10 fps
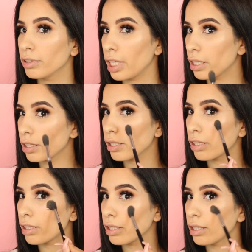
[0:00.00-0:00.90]

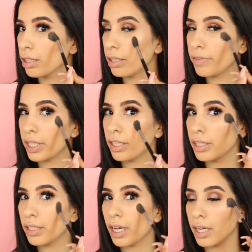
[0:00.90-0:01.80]
Yes,
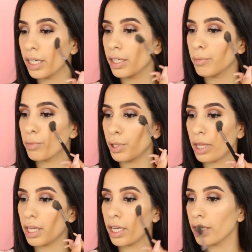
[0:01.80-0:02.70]
living, dying,
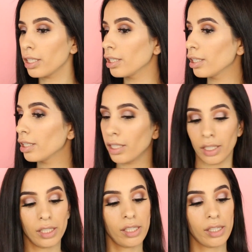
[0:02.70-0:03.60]
breathing.
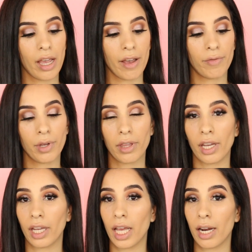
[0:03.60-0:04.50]
This is
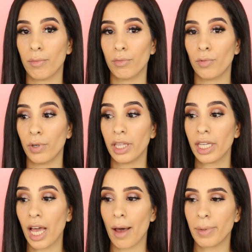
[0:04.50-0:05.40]
everything, and I'm
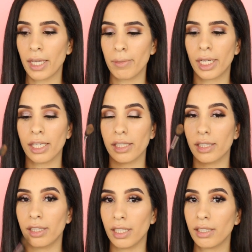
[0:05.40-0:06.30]
really happy because
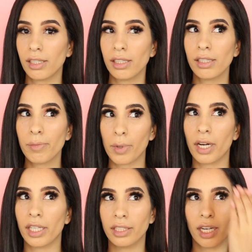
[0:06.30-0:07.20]
this is a
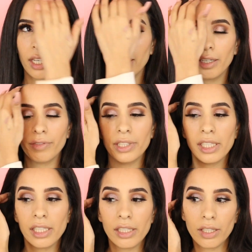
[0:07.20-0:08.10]
product that I can
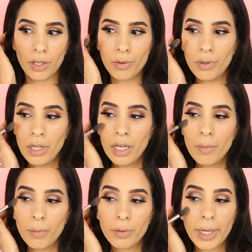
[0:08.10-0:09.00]
definitely, you know,
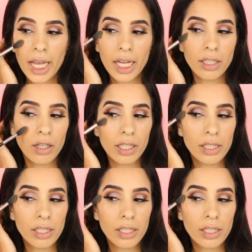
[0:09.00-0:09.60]
put my hand on